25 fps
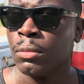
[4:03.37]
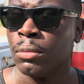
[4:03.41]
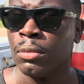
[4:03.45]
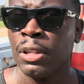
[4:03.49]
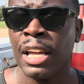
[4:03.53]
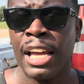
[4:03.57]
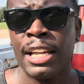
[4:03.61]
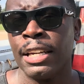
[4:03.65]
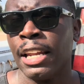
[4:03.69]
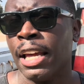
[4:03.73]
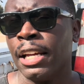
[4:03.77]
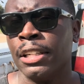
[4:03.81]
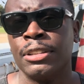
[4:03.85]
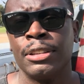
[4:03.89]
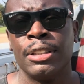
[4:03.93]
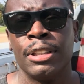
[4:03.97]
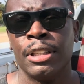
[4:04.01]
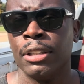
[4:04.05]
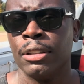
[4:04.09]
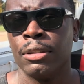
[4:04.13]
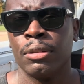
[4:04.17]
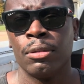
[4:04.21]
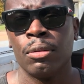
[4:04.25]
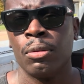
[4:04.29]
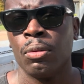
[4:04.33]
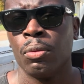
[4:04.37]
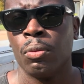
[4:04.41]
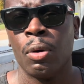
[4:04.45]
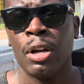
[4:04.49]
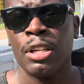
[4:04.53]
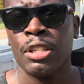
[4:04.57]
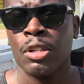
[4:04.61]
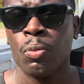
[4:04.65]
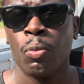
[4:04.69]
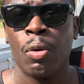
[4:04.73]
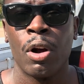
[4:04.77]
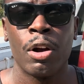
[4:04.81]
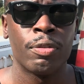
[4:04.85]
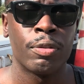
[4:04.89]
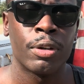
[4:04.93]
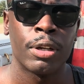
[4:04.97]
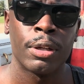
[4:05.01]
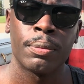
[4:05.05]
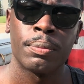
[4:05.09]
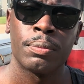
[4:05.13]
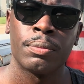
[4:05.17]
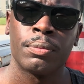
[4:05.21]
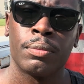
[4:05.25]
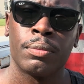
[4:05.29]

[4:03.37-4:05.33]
that shit wasn't worth it.